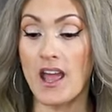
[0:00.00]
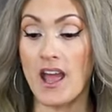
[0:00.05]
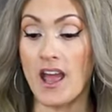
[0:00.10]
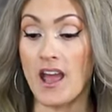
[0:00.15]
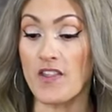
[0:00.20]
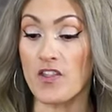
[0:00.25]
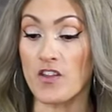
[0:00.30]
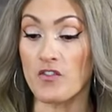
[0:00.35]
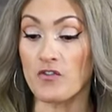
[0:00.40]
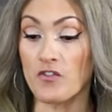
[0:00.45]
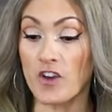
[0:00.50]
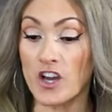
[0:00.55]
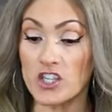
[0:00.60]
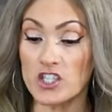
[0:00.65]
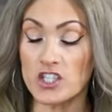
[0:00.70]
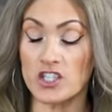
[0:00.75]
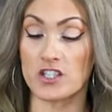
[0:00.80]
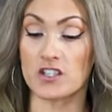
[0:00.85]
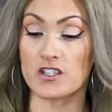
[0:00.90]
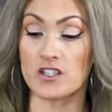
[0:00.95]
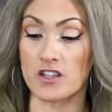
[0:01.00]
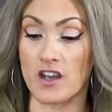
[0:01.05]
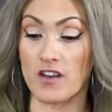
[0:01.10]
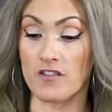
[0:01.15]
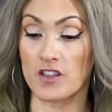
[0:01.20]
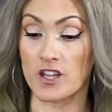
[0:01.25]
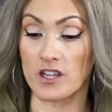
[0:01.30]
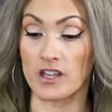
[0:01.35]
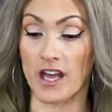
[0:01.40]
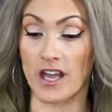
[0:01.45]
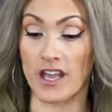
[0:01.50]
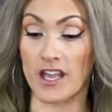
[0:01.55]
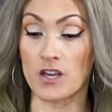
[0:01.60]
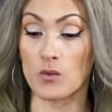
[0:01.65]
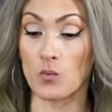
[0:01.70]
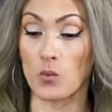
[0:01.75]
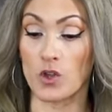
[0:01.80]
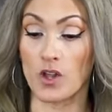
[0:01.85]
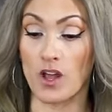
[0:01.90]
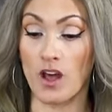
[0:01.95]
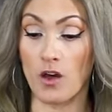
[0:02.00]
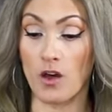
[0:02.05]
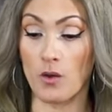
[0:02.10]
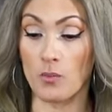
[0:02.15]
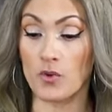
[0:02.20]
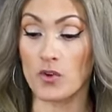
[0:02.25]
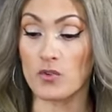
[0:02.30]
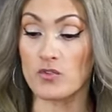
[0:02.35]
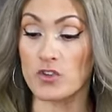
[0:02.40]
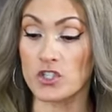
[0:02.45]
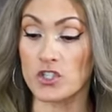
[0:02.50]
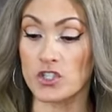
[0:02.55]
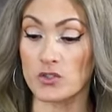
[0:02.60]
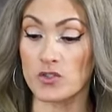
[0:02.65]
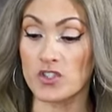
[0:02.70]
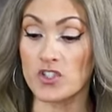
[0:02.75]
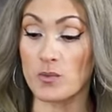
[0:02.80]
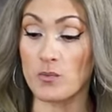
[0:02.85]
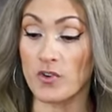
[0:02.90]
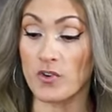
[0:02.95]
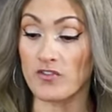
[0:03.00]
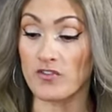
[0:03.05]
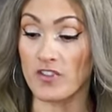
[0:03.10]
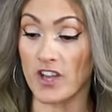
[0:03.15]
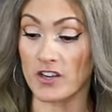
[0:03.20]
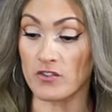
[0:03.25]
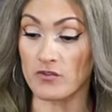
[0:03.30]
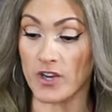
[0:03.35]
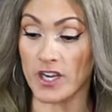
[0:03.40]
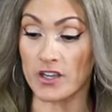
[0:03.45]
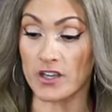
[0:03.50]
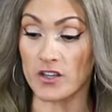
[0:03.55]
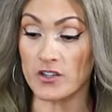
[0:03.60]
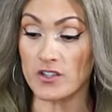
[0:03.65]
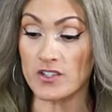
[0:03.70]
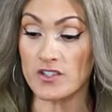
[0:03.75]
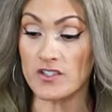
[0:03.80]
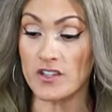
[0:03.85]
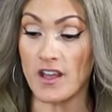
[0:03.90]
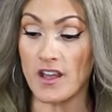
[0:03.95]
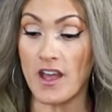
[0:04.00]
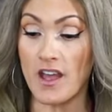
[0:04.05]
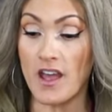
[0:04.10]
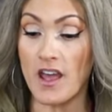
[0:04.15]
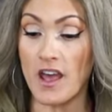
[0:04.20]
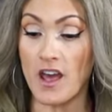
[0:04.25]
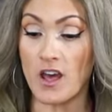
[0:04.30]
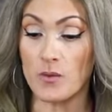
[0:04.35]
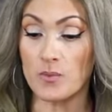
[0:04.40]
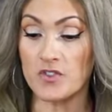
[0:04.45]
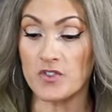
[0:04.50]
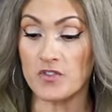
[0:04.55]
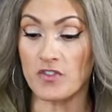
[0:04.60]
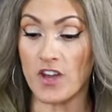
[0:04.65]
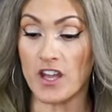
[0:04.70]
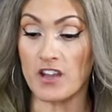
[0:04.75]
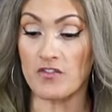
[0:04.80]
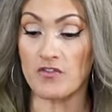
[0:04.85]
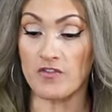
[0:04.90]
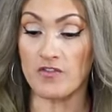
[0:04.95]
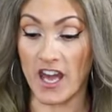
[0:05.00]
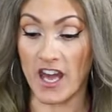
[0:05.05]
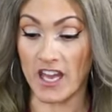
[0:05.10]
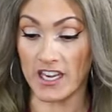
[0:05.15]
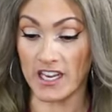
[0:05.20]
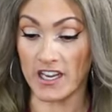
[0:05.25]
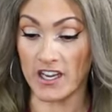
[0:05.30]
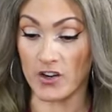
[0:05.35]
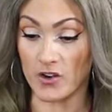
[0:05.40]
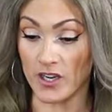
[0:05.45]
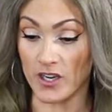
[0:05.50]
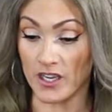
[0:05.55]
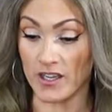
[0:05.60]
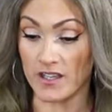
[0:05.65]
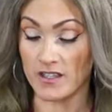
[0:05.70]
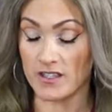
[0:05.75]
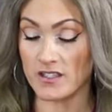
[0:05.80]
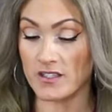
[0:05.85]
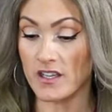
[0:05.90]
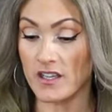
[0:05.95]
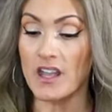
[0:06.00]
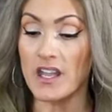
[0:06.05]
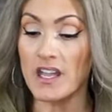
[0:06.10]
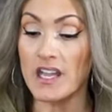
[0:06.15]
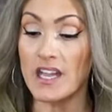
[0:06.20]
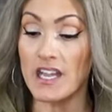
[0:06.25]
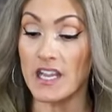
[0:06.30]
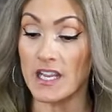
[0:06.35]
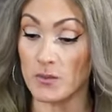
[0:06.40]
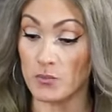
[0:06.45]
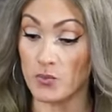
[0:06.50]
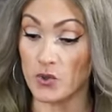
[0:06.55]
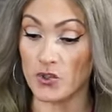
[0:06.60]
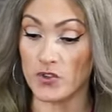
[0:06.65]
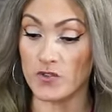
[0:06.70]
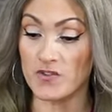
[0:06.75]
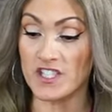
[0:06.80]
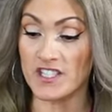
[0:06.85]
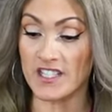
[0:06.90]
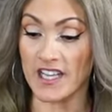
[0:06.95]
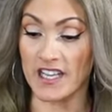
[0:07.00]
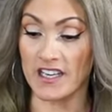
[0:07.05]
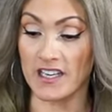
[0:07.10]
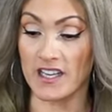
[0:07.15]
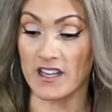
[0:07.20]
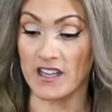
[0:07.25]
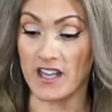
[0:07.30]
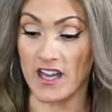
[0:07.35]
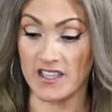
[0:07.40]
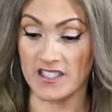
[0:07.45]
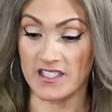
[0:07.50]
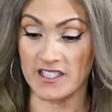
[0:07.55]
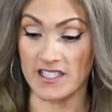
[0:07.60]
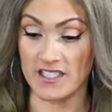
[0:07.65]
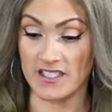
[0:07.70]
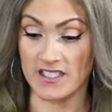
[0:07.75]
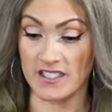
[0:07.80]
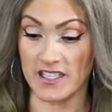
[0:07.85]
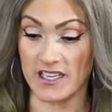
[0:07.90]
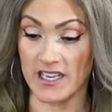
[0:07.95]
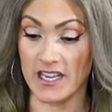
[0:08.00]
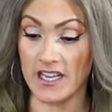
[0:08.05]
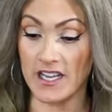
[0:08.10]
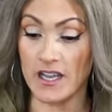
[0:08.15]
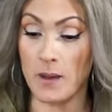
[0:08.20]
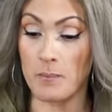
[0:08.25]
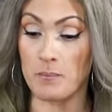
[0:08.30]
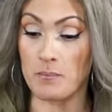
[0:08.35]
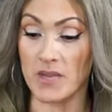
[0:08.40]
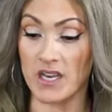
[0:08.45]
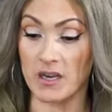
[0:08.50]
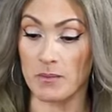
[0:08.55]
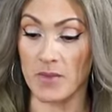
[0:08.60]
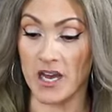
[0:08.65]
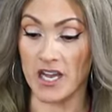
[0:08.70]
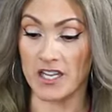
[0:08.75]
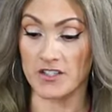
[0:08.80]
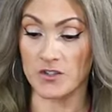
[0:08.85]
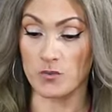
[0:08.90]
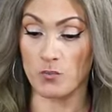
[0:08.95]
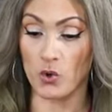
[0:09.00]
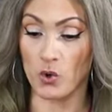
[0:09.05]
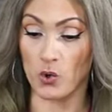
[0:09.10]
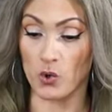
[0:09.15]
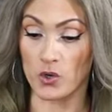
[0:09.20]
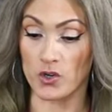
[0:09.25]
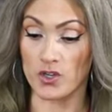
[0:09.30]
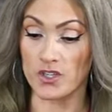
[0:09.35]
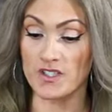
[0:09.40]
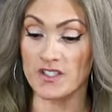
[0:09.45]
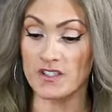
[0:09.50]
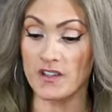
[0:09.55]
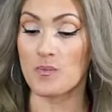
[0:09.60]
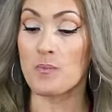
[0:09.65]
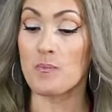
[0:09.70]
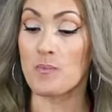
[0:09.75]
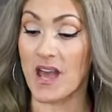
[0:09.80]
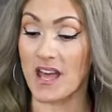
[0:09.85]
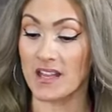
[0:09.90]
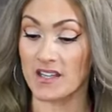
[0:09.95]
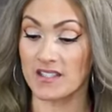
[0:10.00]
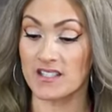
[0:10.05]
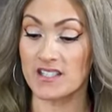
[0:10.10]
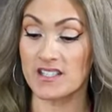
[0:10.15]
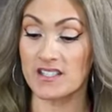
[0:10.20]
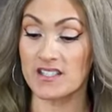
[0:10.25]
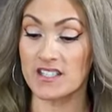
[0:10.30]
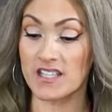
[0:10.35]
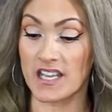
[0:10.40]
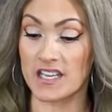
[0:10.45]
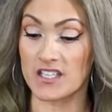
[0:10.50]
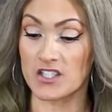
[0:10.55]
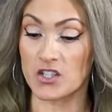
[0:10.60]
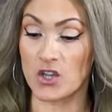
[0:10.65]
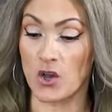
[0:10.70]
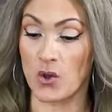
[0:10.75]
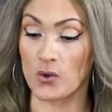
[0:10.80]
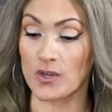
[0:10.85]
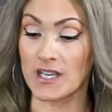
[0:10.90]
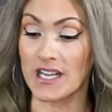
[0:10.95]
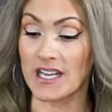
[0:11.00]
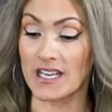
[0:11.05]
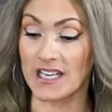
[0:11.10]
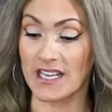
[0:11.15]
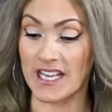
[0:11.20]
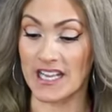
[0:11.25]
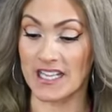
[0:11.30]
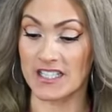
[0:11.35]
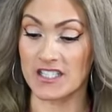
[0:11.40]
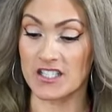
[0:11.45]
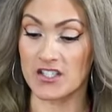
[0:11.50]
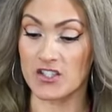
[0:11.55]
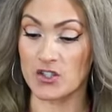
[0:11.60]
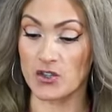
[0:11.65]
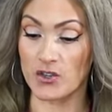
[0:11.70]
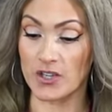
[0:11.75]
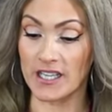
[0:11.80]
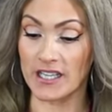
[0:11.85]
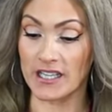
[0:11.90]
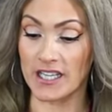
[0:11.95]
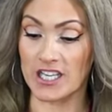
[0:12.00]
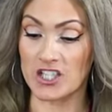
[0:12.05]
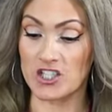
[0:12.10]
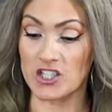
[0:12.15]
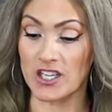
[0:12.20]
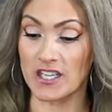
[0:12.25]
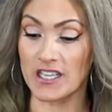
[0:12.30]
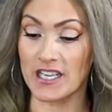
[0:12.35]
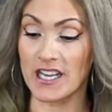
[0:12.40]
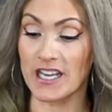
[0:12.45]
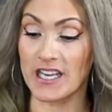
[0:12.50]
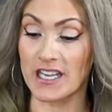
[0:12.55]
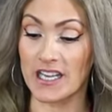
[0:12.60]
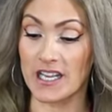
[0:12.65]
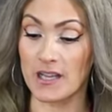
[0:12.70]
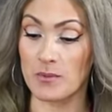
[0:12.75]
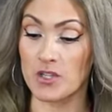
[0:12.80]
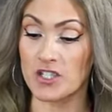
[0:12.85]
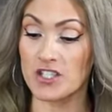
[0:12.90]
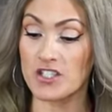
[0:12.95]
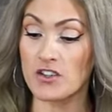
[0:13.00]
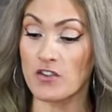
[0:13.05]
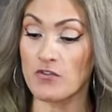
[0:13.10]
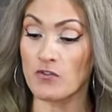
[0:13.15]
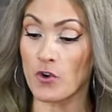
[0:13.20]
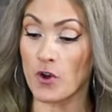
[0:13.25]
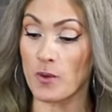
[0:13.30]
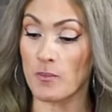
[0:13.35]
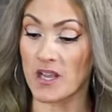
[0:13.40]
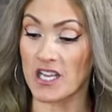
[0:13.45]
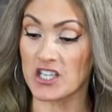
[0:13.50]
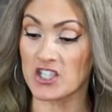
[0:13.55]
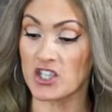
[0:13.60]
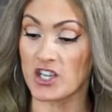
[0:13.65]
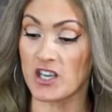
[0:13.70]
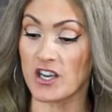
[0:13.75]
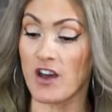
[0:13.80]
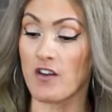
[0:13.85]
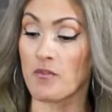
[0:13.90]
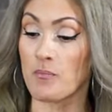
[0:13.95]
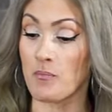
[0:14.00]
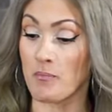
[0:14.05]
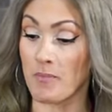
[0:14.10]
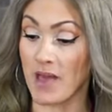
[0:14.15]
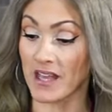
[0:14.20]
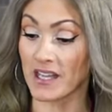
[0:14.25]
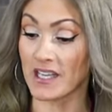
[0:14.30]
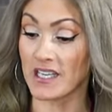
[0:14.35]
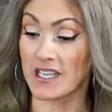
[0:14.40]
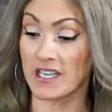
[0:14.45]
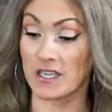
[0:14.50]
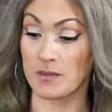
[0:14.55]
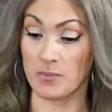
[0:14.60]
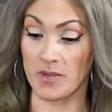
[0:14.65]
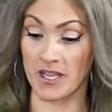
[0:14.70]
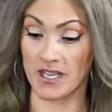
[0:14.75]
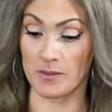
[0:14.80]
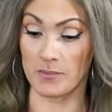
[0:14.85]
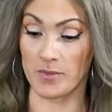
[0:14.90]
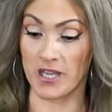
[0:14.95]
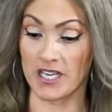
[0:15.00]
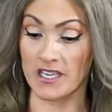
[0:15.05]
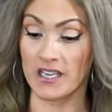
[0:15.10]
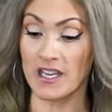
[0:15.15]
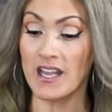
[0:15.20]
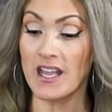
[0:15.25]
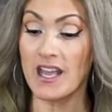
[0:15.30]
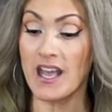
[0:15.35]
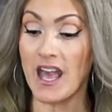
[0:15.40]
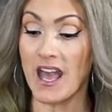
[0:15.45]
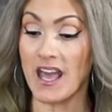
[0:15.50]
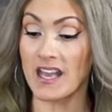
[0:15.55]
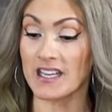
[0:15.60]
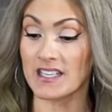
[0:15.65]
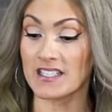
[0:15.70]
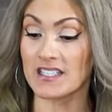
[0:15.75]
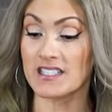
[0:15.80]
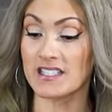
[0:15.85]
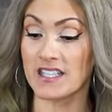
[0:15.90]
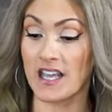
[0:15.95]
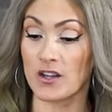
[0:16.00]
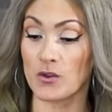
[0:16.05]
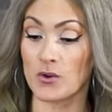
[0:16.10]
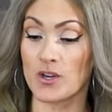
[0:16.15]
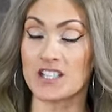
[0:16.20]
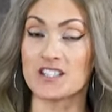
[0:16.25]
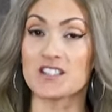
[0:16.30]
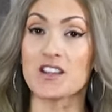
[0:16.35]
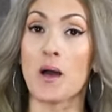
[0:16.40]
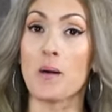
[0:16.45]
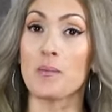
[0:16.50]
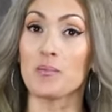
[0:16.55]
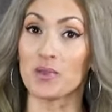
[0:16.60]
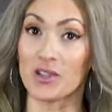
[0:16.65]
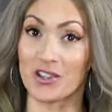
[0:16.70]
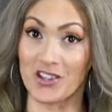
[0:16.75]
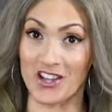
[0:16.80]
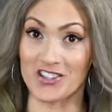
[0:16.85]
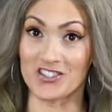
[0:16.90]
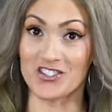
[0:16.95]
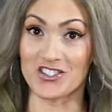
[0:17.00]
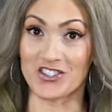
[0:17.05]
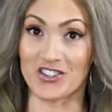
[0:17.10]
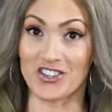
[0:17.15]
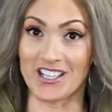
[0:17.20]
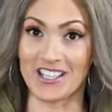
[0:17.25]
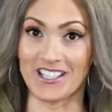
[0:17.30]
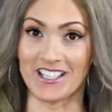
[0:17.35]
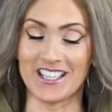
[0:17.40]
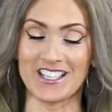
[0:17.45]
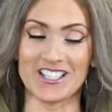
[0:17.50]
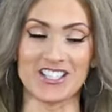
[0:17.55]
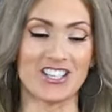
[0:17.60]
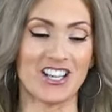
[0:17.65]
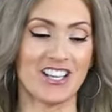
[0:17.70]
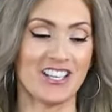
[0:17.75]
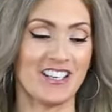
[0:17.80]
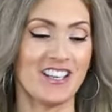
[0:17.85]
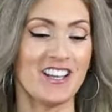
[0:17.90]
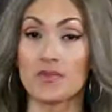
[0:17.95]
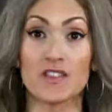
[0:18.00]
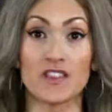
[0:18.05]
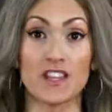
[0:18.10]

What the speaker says: And the functions of the light will help reduce and prevent wrinkles, helps fight fatty areas, improves skin elasticity, minimize pores, balances skin tone, enhances circulation, inhibits the formation of melanin pigment, and accelerates blood circulation.